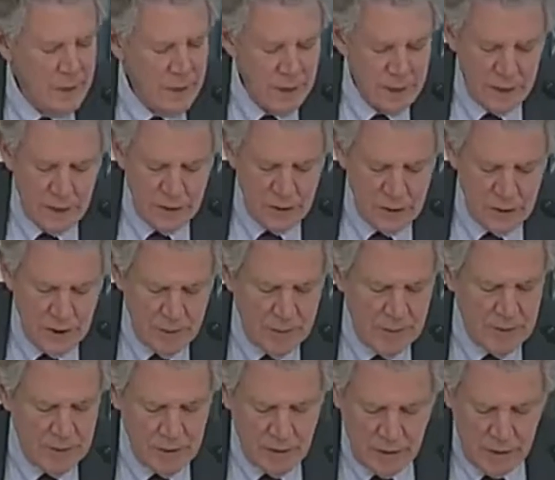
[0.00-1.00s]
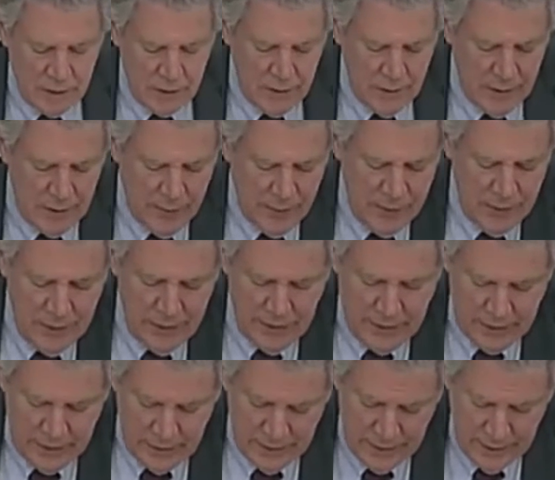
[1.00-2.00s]
Thank you, Chairman Tonko. I wanted
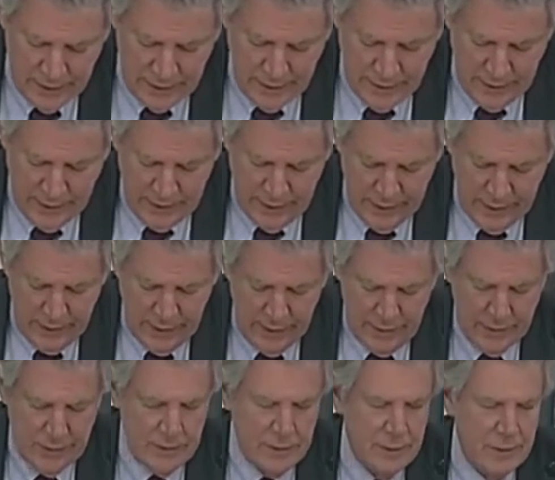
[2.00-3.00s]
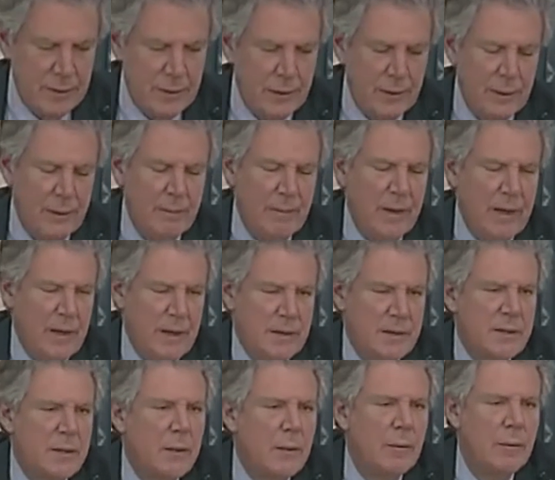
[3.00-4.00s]
to uh,
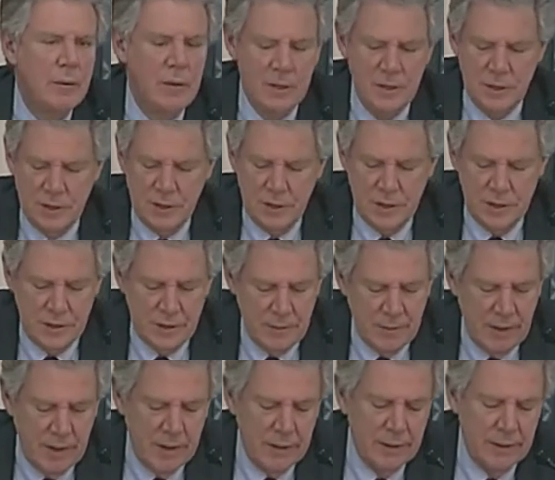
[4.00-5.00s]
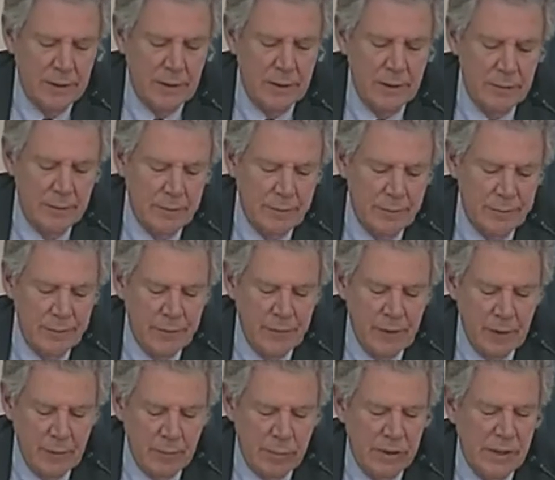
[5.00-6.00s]
ask some questions about the
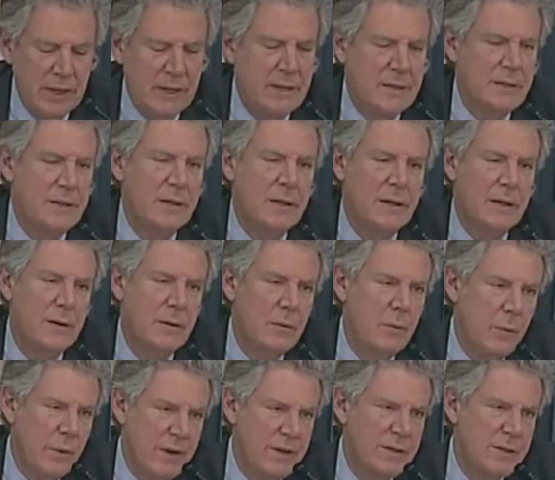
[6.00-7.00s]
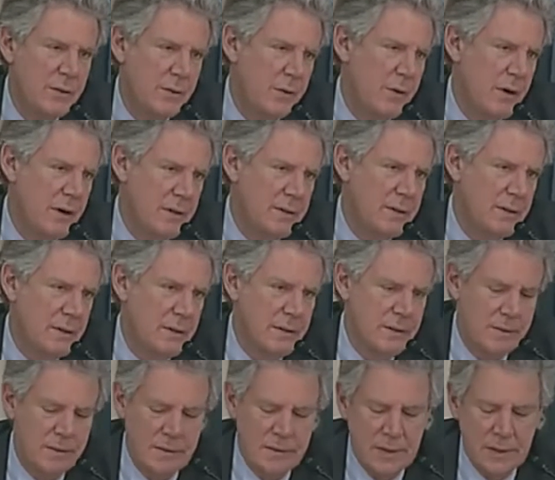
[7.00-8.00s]
plastic waste
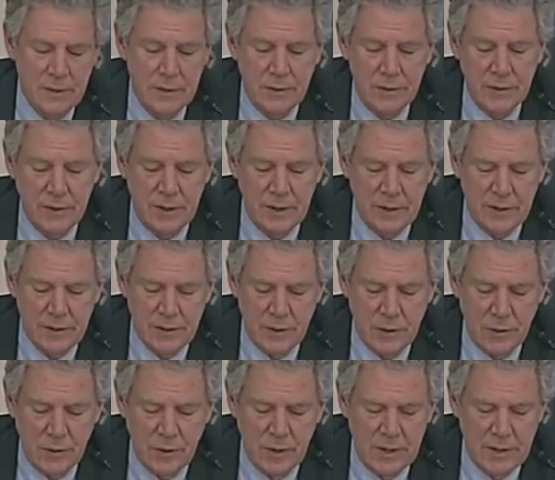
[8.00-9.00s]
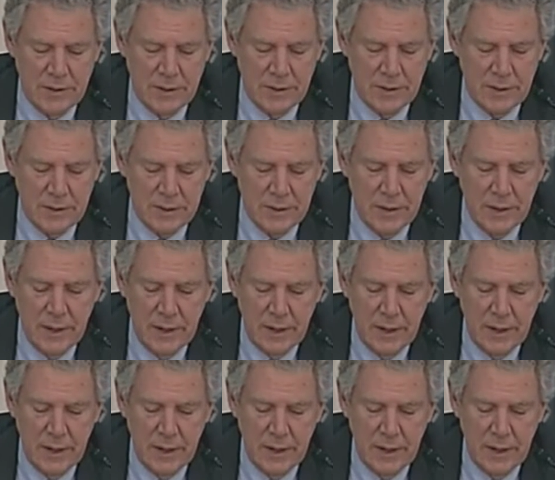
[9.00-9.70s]
crisis because I do think it's a crisis.